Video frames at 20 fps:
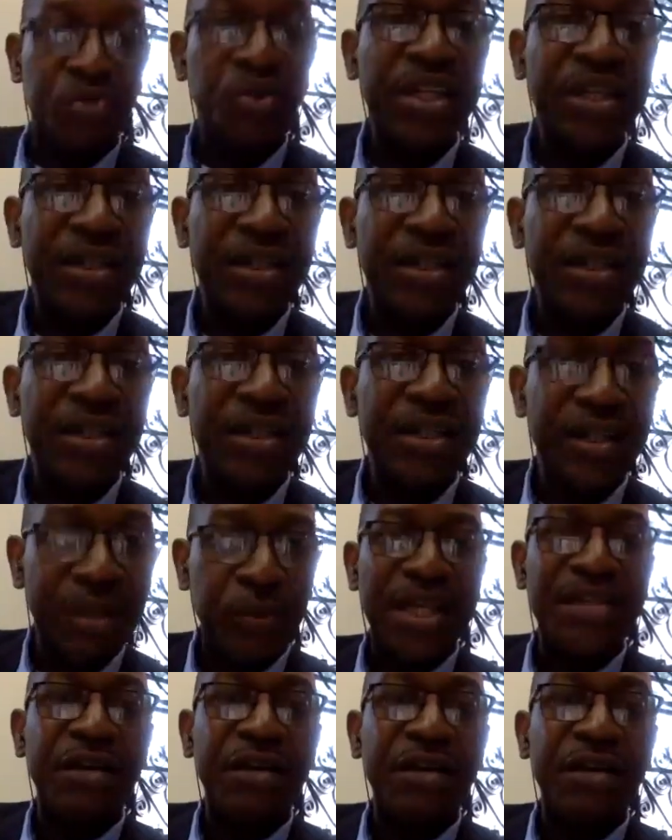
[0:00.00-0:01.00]
that you
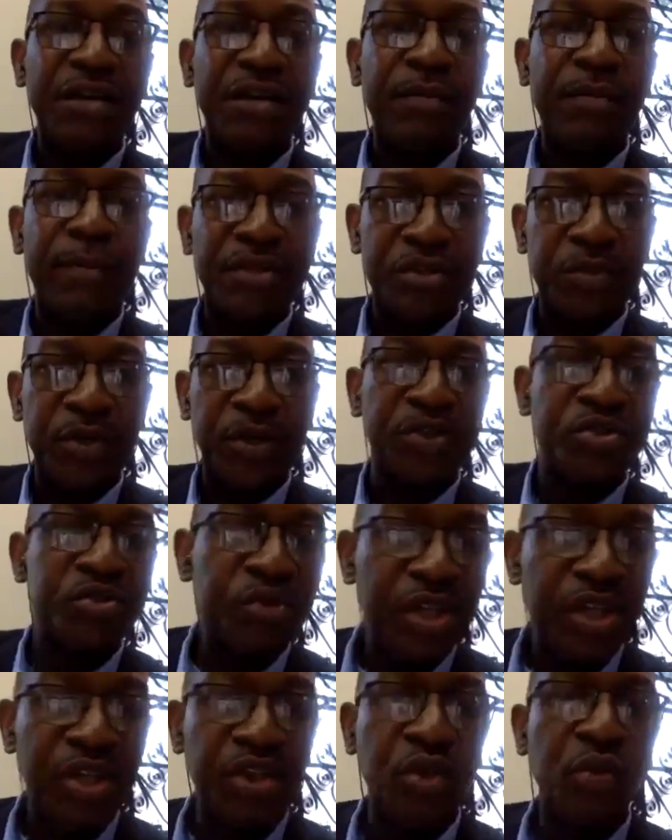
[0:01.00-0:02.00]
screen the potential
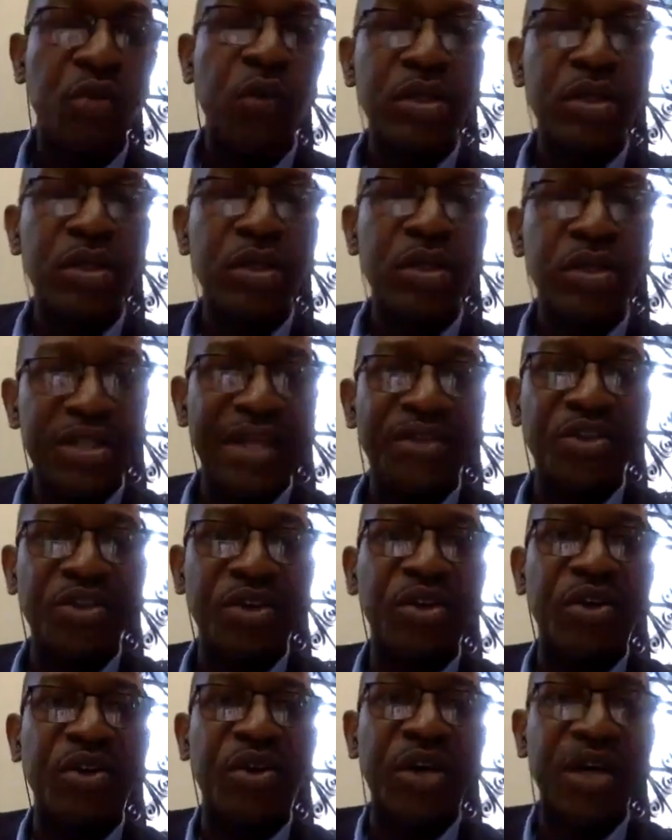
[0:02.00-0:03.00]
mentors, because we don't want
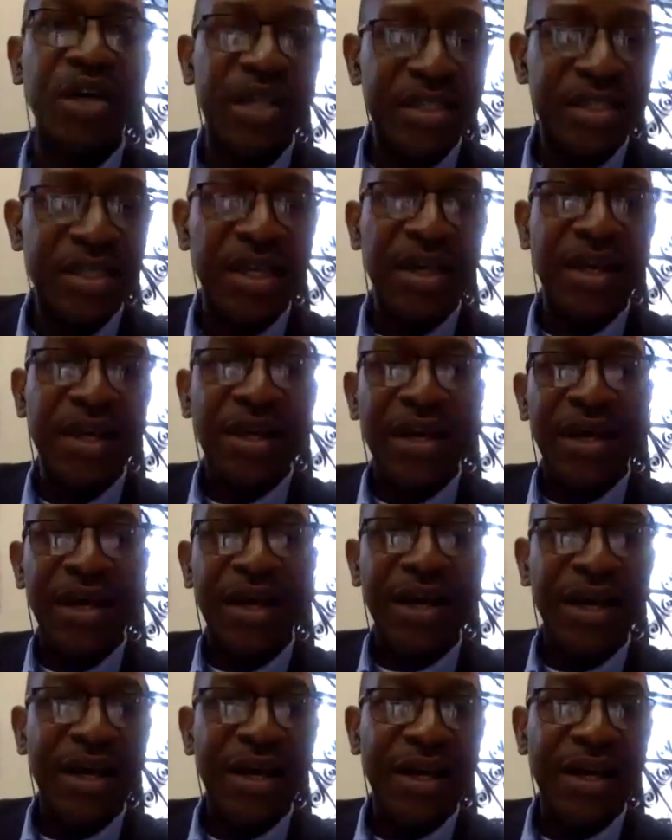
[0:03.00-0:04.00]
to send young lawyers
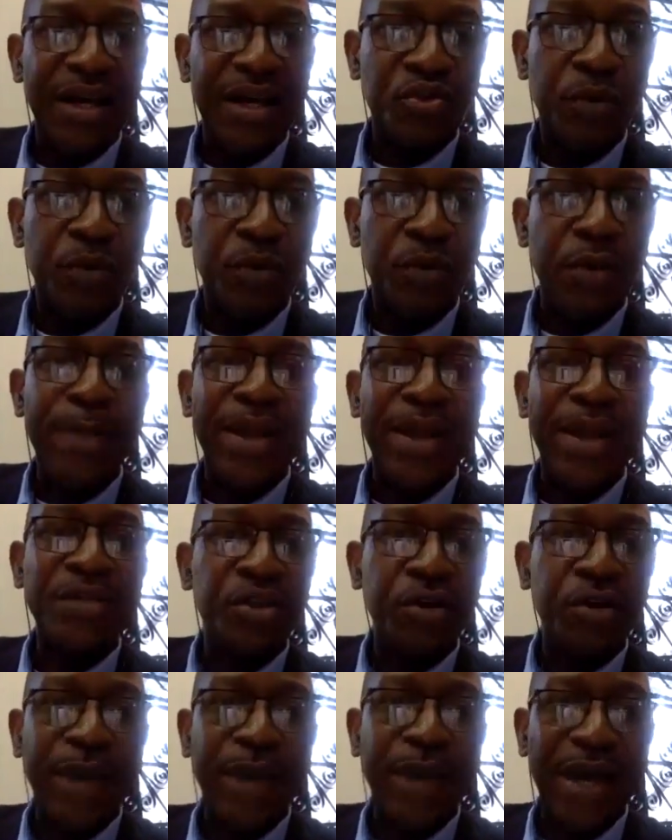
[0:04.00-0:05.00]
to be
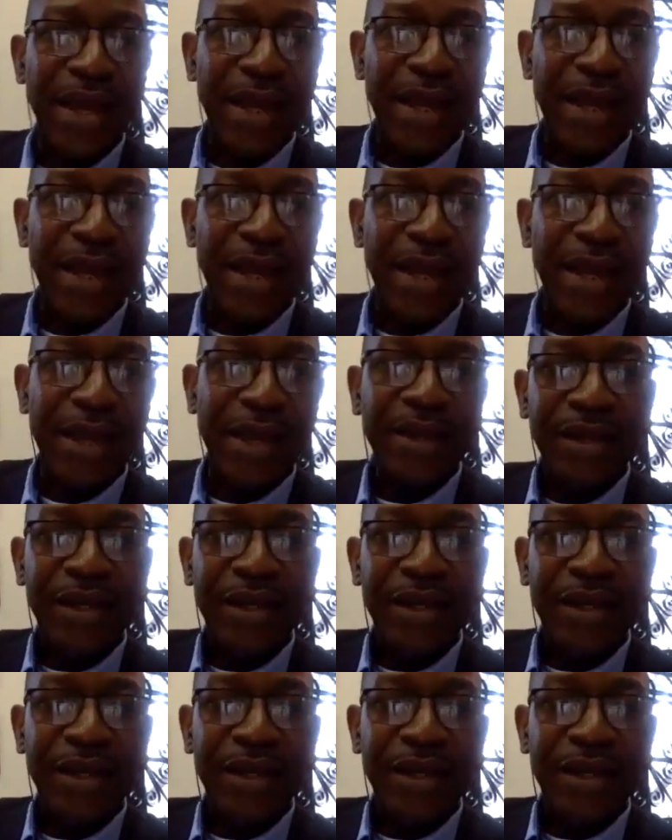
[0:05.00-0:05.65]
mentored